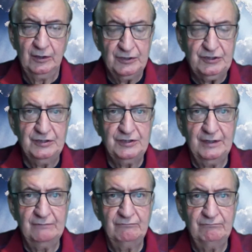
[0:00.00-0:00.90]
Christians
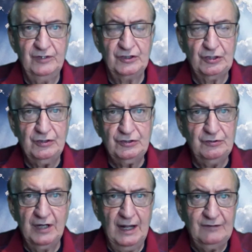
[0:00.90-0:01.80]
and the church
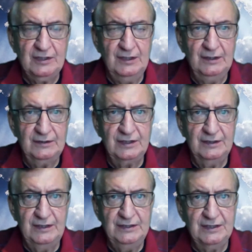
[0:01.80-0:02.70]
do not
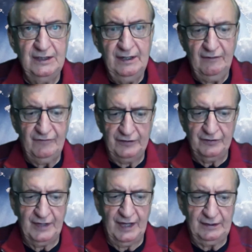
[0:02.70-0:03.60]
need to live
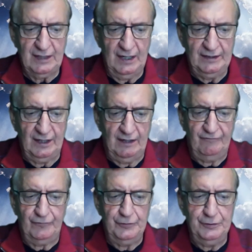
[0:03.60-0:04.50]
under that kind
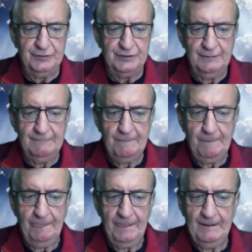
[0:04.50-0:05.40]
of fruit.
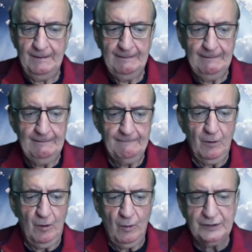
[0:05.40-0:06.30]

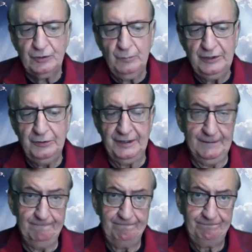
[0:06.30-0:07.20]
What should we do
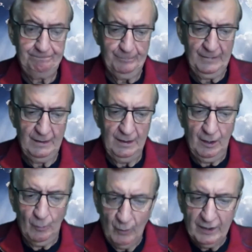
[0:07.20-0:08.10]
then?
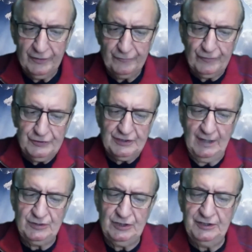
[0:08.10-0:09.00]
Well, the first
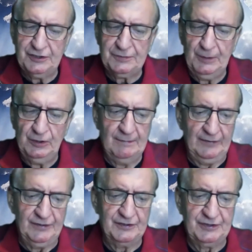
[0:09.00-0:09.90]
time Jesus spoke
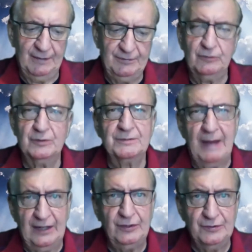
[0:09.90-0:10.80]
about this subject was
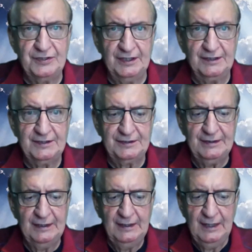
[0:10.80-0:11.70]
Matthew 6.